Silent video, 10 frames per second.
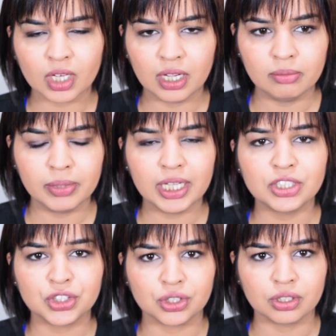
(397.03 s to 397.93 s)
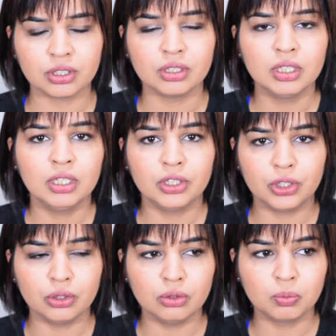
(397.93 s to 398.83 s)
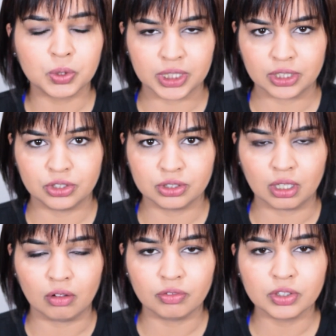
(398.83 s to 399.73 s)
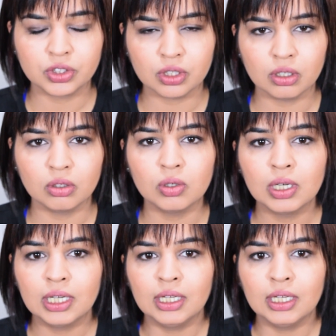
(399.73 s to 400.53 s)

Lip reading: and make sure you protect yourself. So